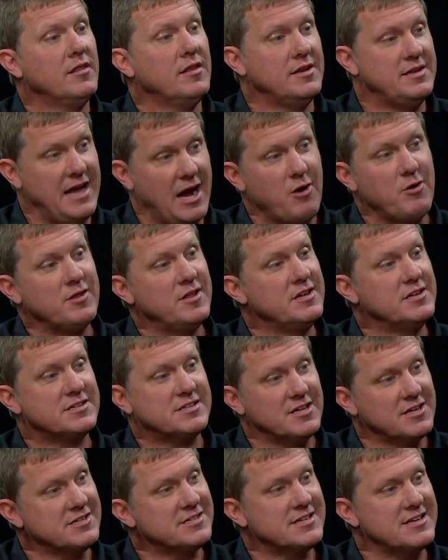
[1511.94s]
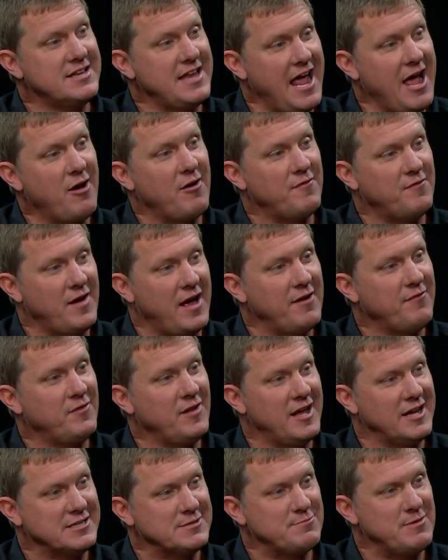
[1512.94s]
the tower that you still see now at Five
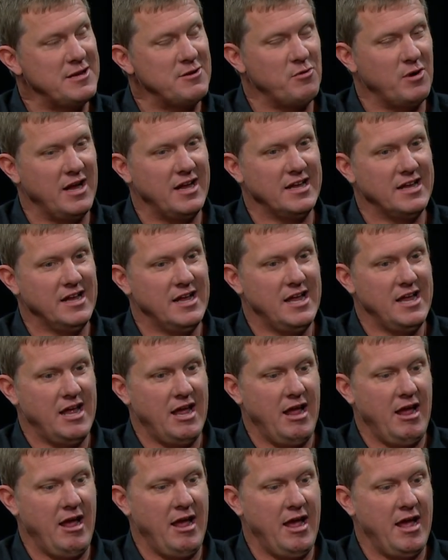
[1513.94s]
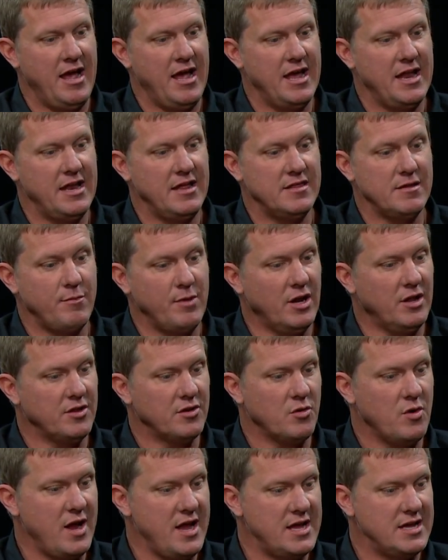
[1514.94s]
Flag Speedway. And in the middle of
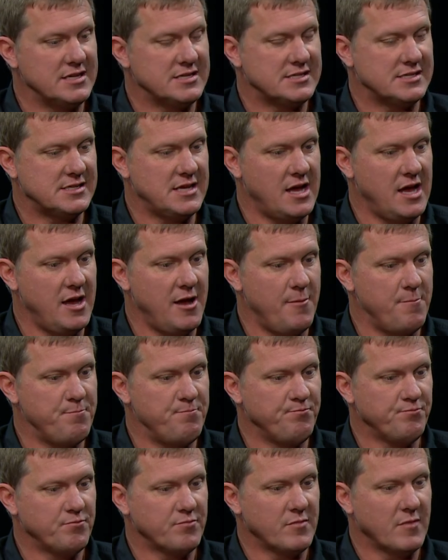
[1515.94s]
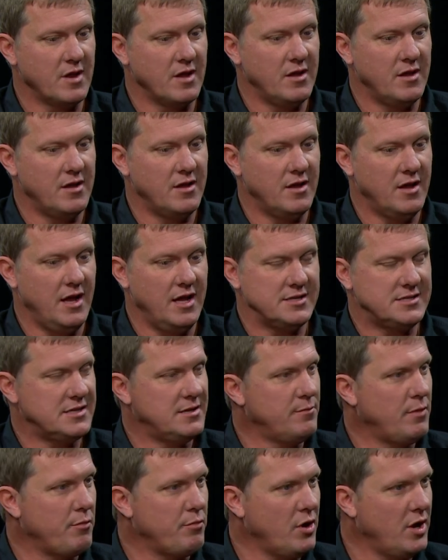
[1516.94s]
the race, um, I said
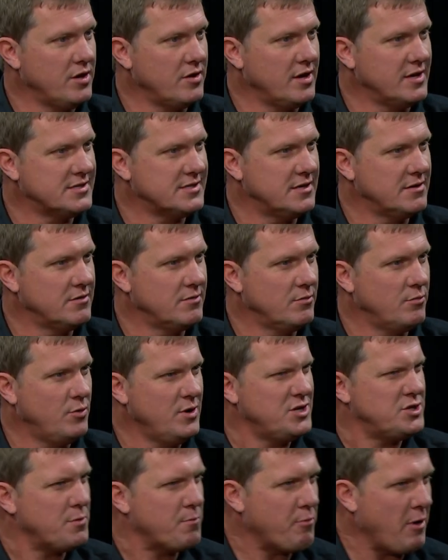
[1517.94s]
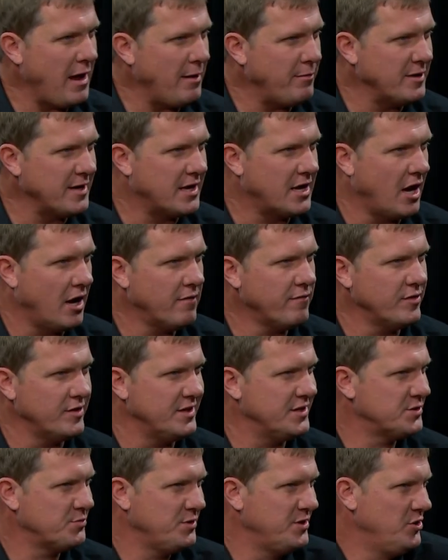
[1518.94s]
to my brother, I said, we should probably cover
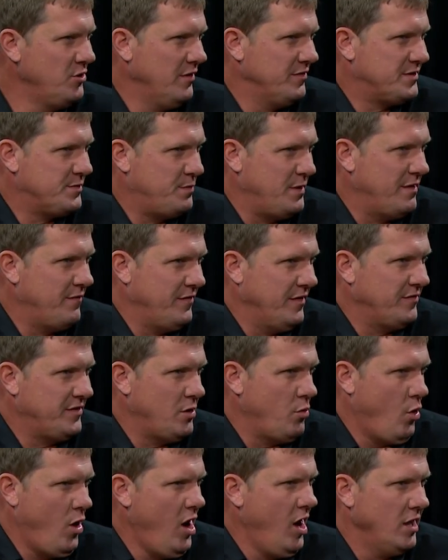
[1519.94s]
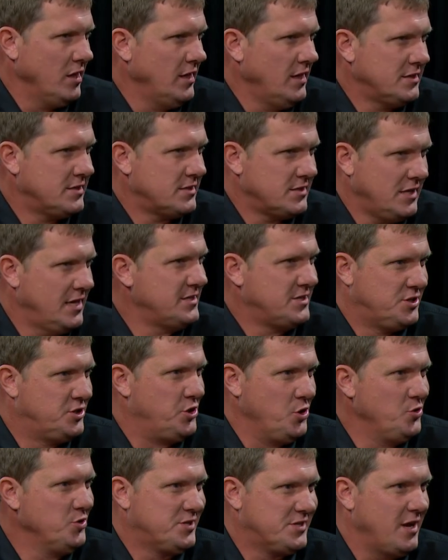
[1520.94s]
this. We do have Speed 51. Let's let's
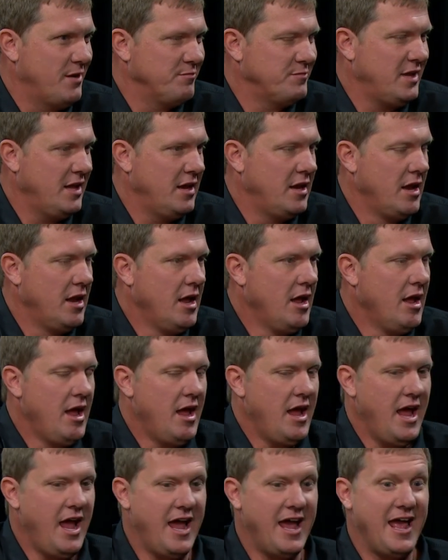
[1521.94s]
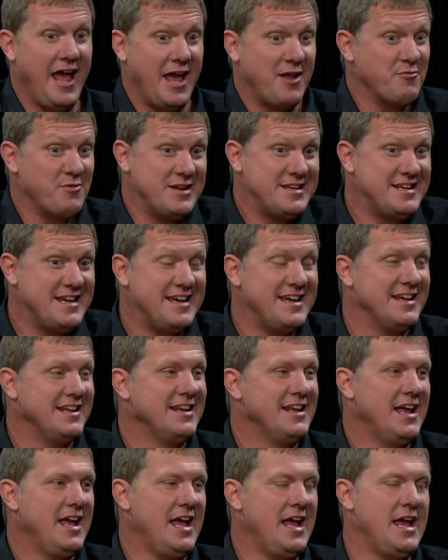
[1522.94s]
do something, yeah. and, and, we
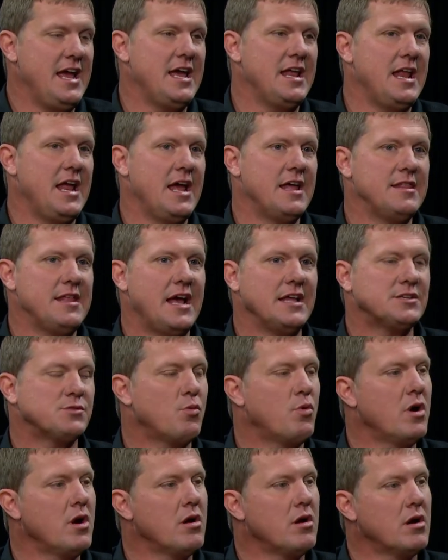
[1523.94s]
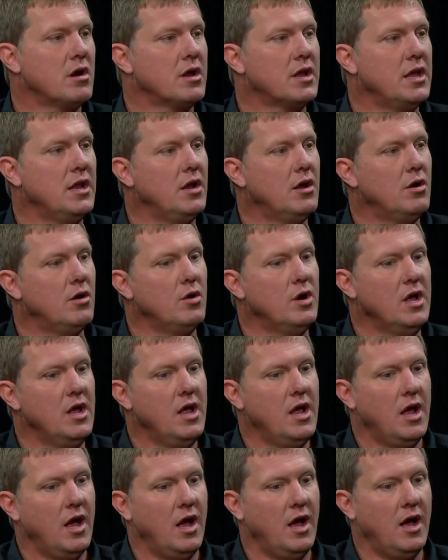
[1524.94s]
did. And and that's where you know.
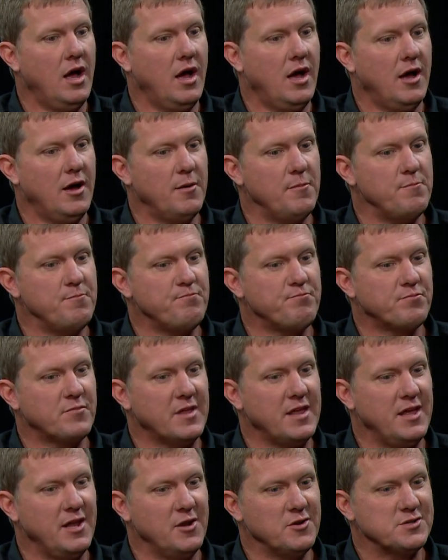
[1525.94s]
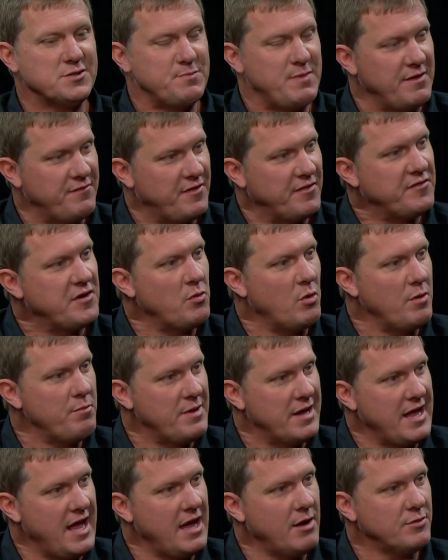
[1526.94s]
Um, you know, Speed 51
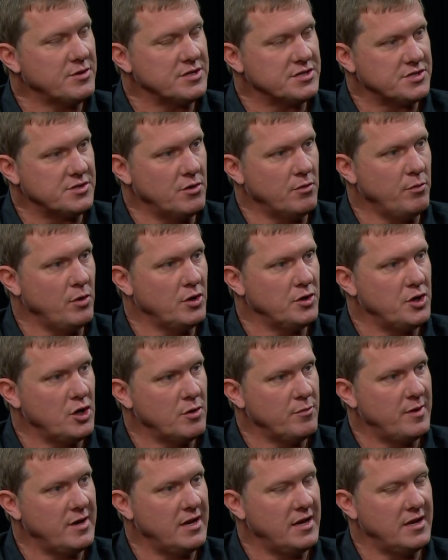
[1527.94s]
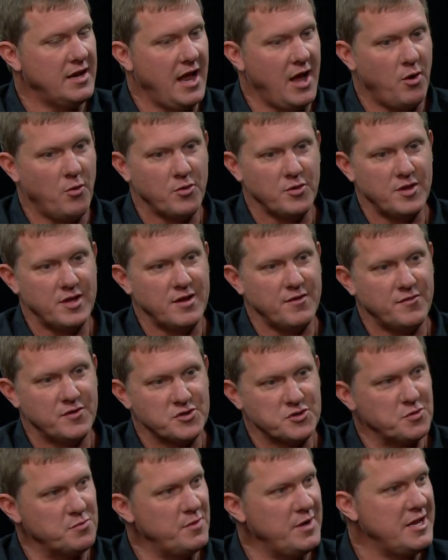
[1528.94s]
began with the Snowball Derby, and now we're the
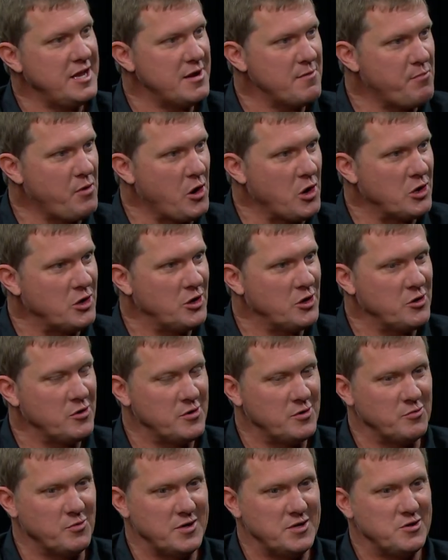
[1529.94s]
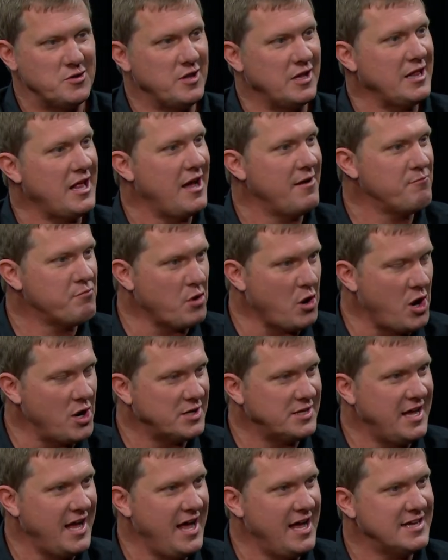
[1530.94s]
official media partner, and we do the live
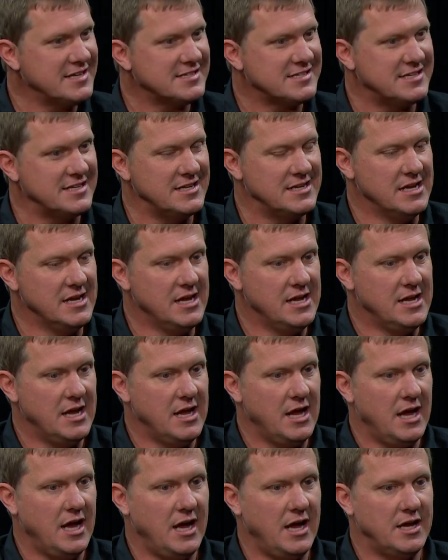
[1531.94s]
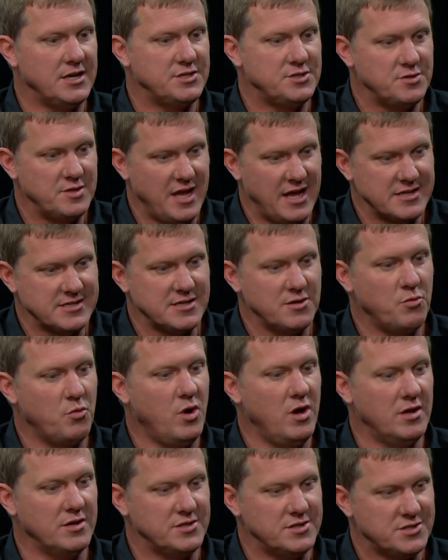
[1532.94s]
broadcast. And uh,
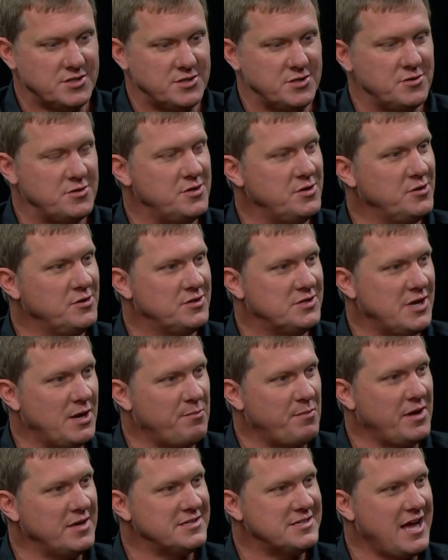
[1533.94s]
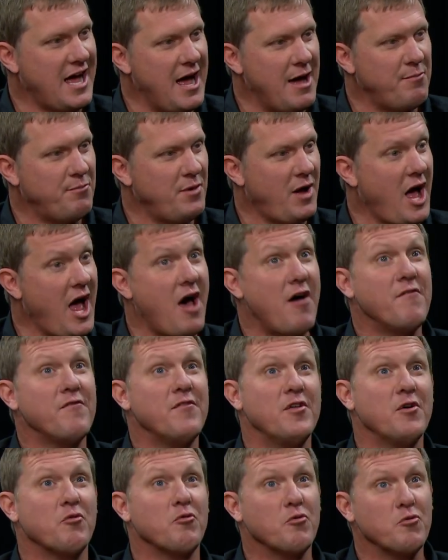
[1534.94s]
2001, just two dudes up on top of
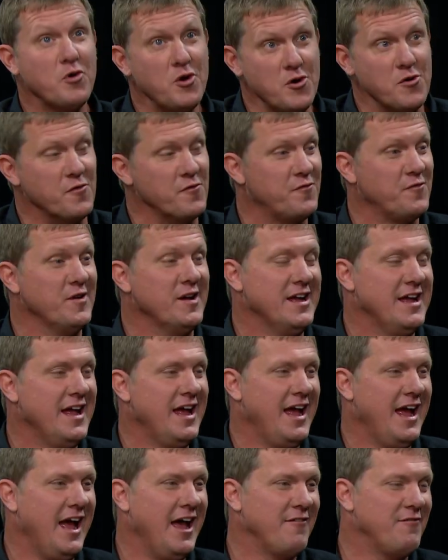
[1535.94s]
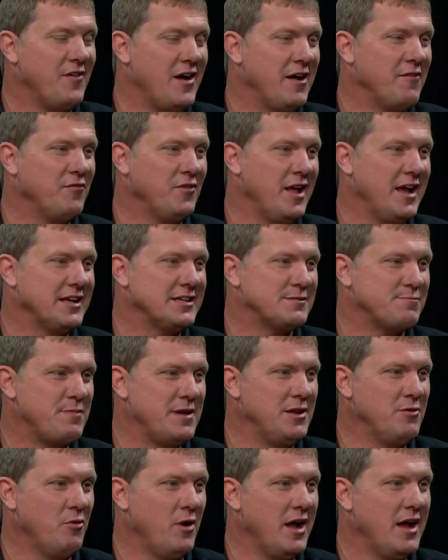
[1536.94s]
the roof at Five Flags
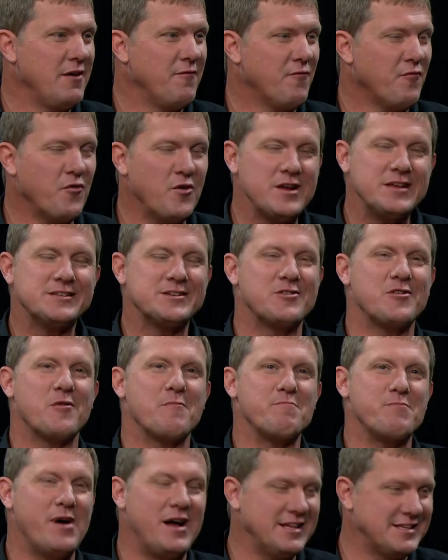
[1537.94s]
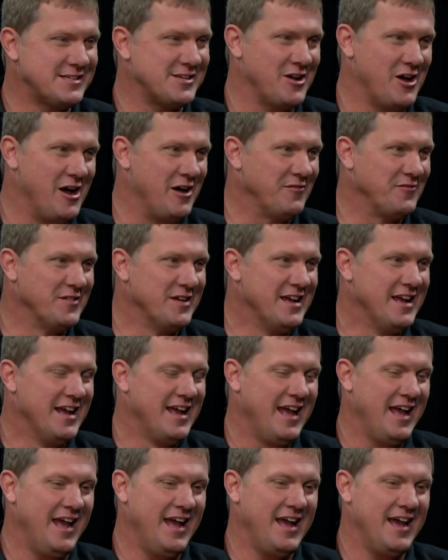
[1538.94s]
Speedway, freezing our butts off,
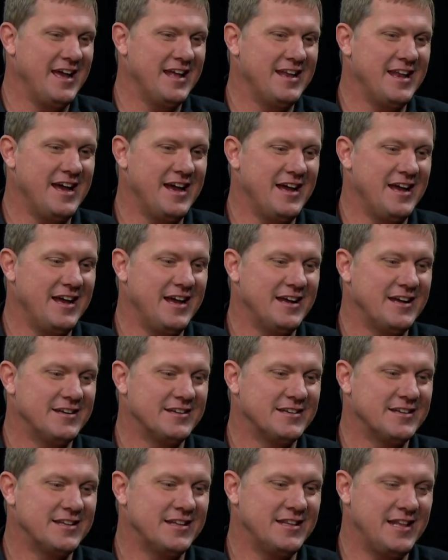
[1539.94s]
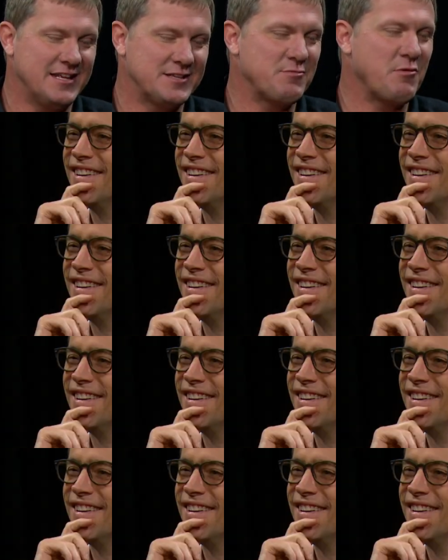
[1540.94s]
and uh, that's